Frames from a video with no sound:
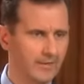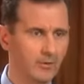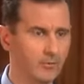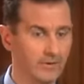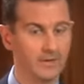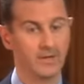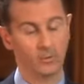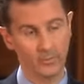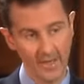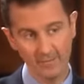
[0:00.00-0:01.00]
They couldn't.
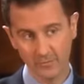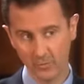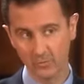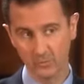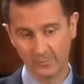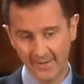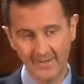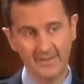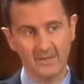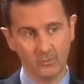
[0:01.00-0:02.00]
We have a role to play.